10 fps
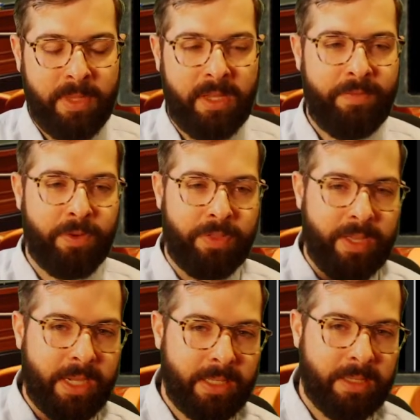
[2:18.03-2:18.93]
If you're
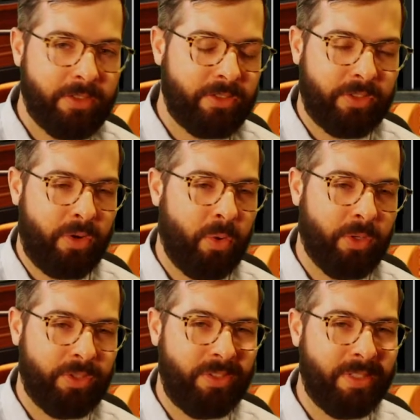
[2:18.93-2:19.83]
thinking that this is a
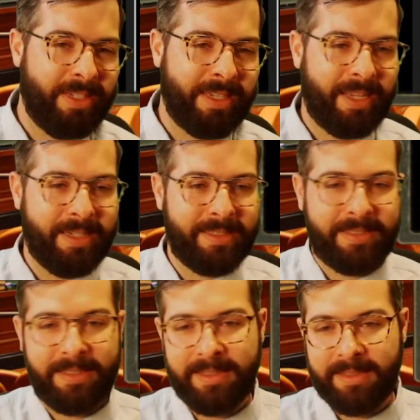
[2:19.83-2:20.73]
course you can kind of
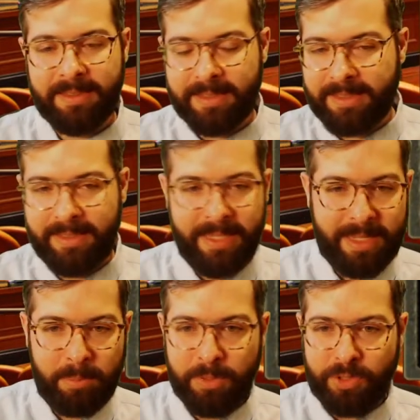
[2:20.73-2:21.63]
sneak
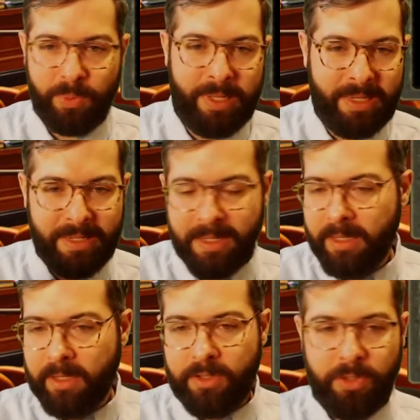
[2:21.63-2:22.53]
in between
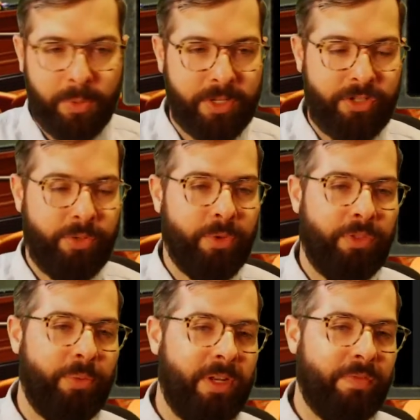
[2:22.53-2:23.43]
doing 2 or
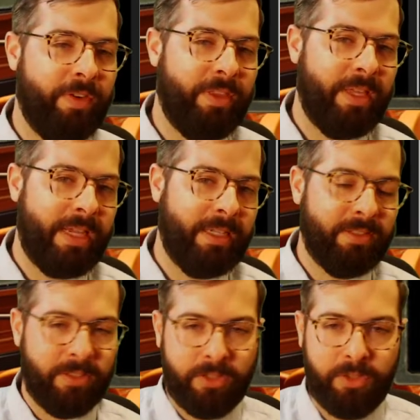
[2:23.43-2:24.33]
3 different things
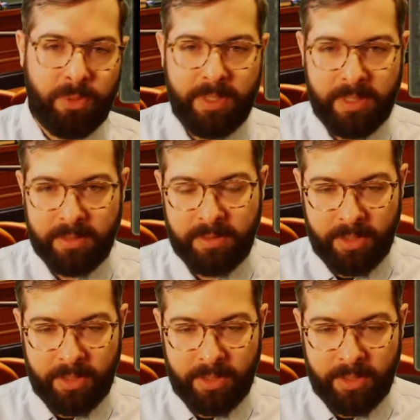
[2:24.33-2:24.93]
and do it in,